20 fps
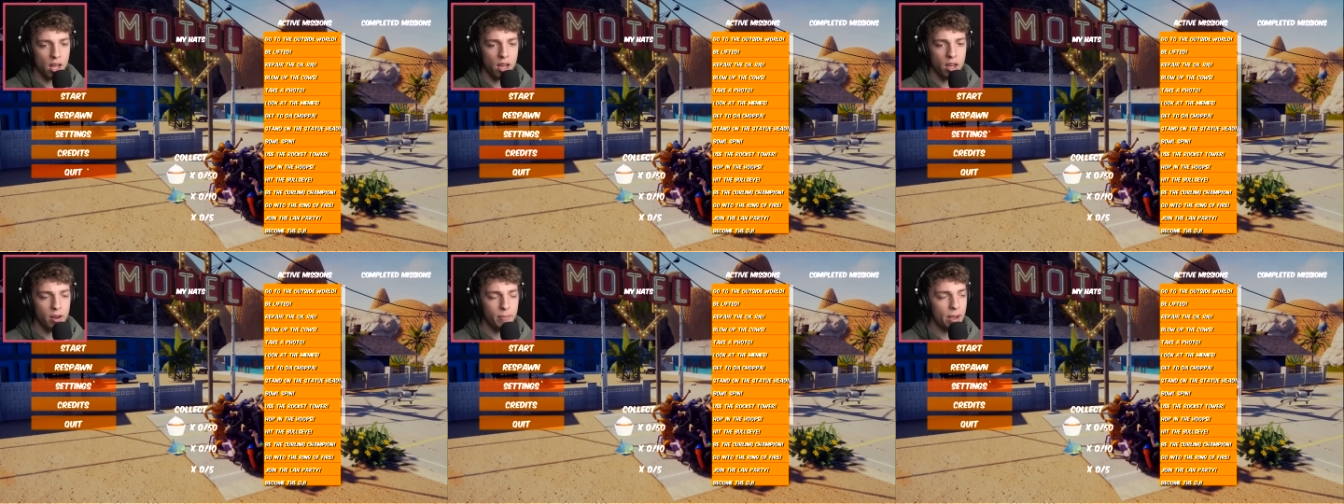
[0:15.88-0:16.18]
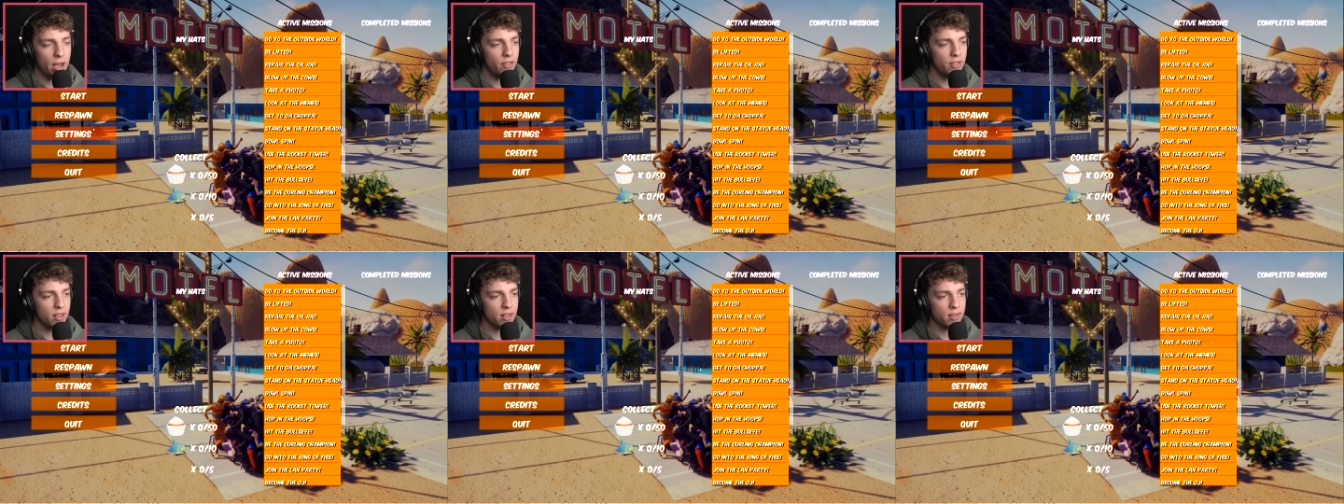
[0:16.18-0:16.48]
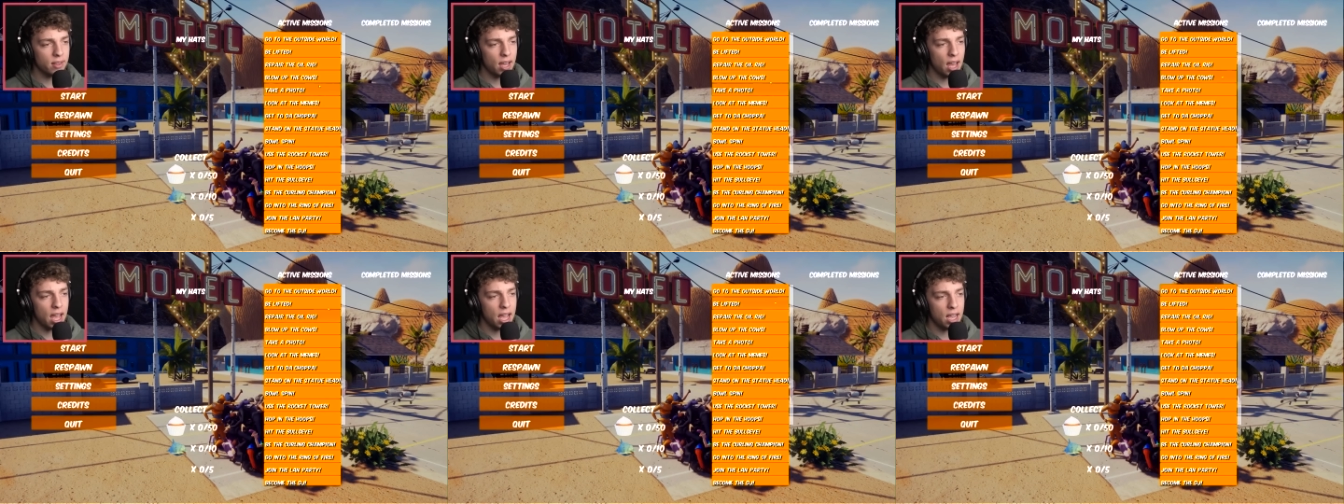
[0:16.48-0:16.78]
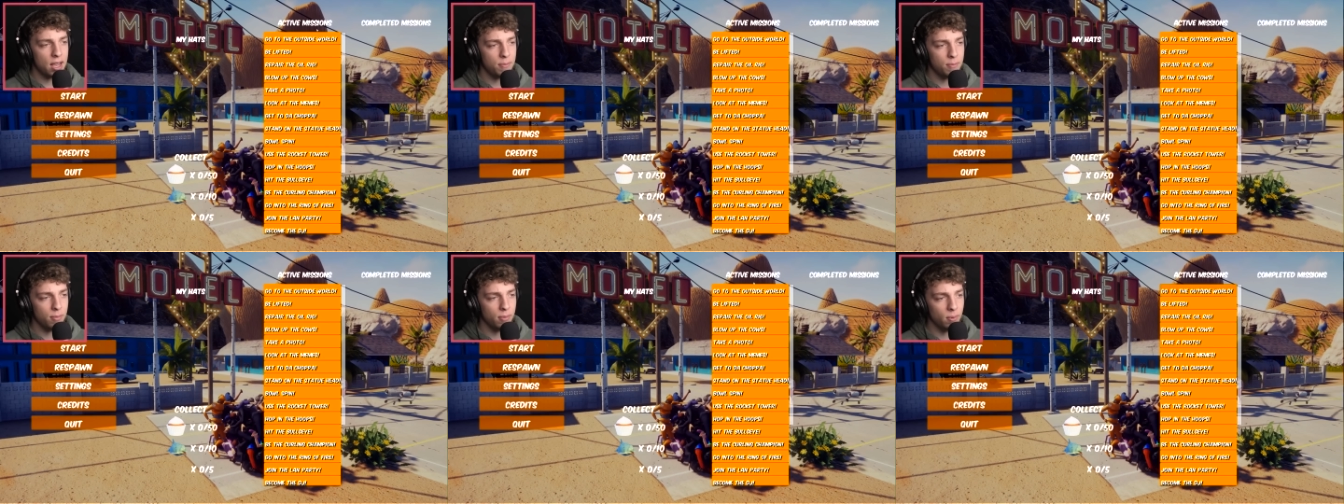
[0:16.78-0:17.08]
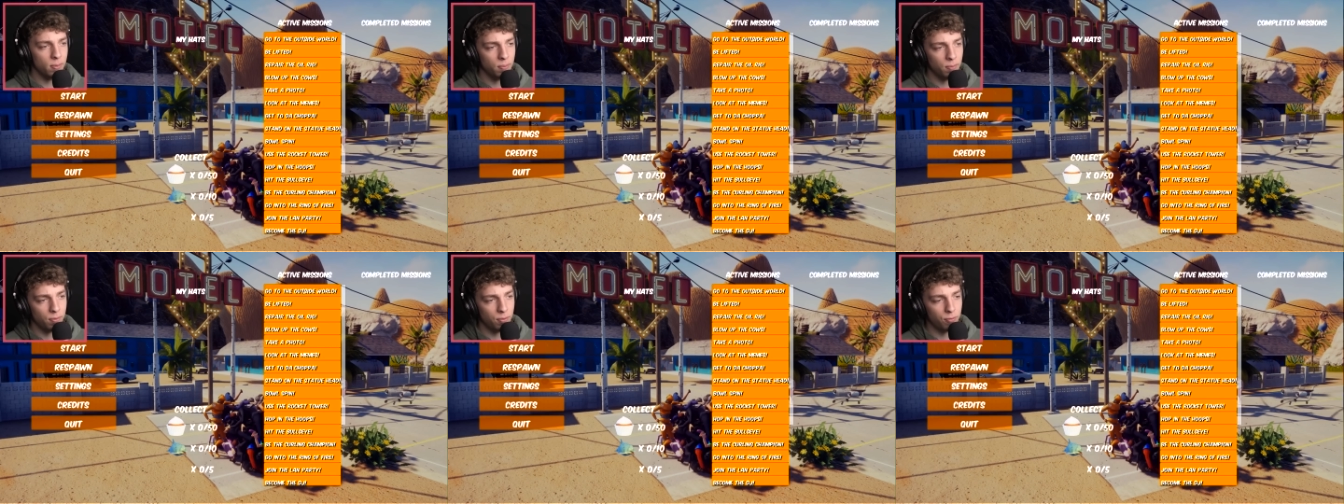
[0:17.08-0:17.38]
I heard about this
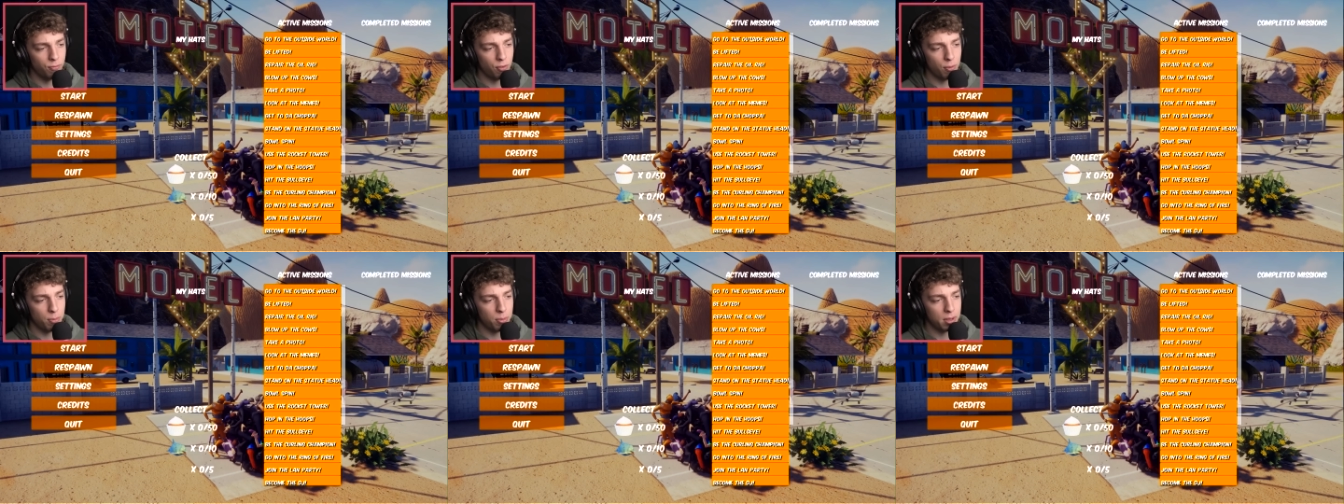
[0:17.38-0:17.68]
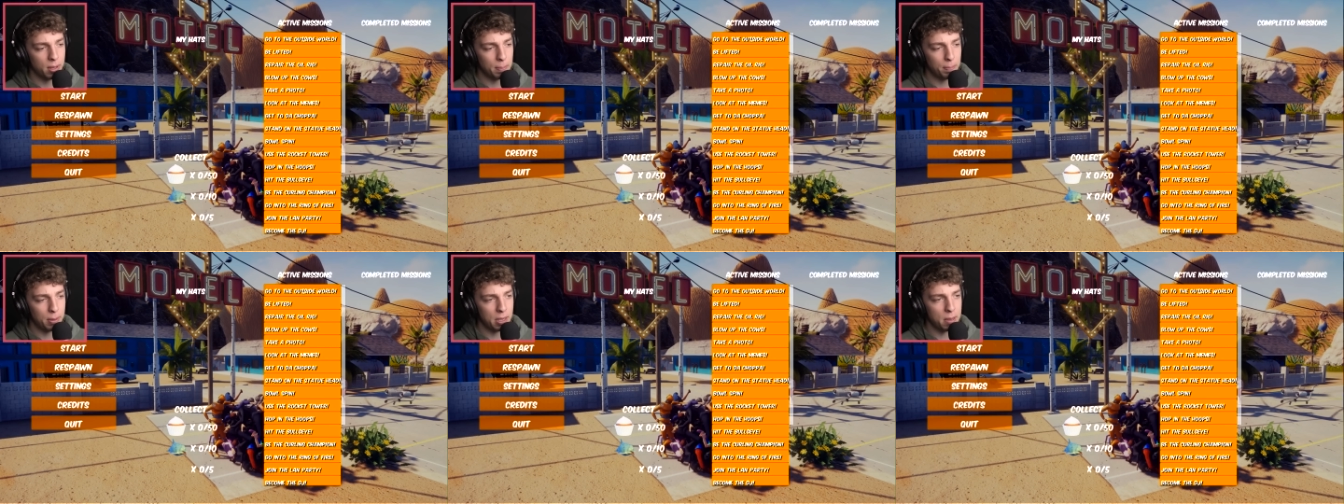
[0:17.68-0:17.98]
game from some